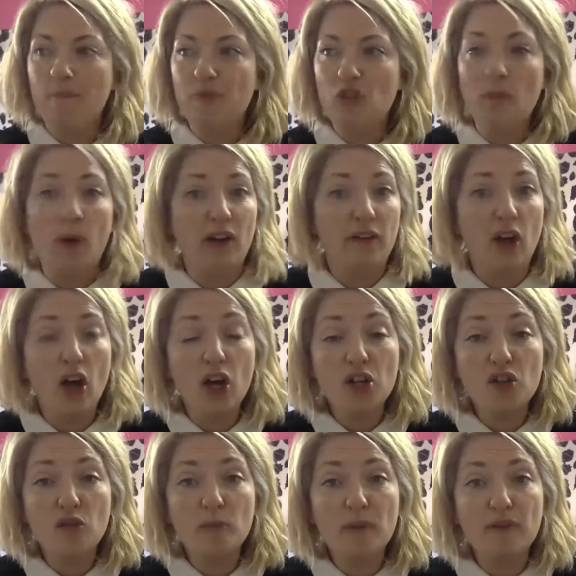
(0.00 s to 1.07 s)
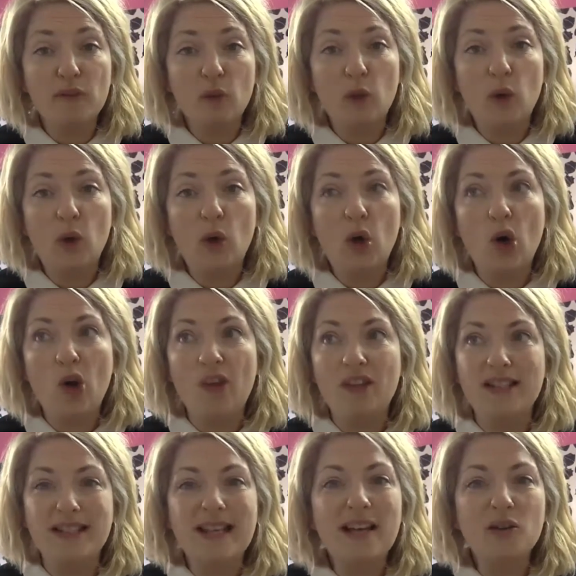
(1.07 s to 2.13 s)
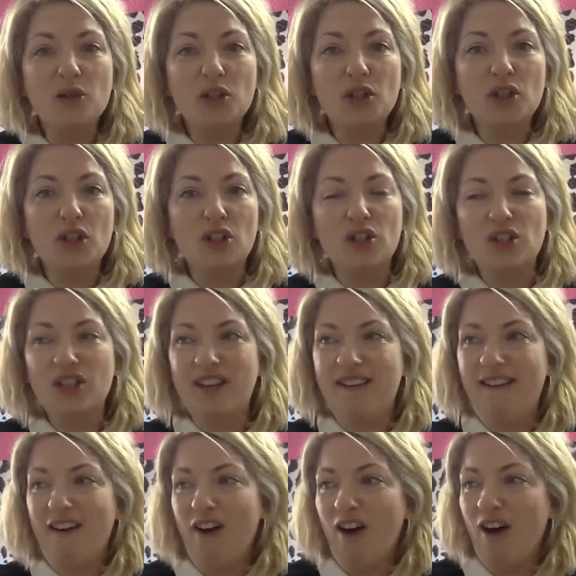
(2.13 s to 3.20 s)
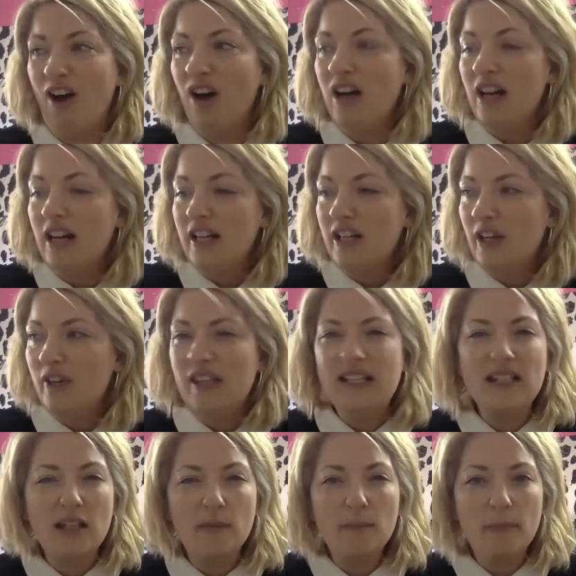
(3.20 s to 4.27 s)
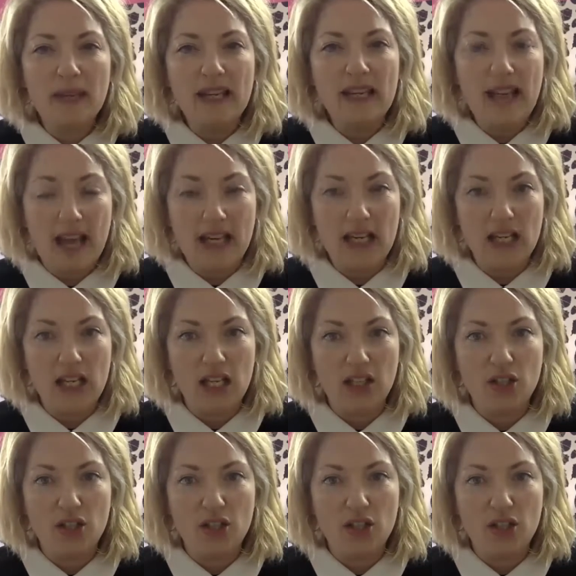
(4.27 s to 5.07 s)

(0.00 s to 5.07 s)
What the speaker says: you might have heard of before, that sound good, that are, this can be anything.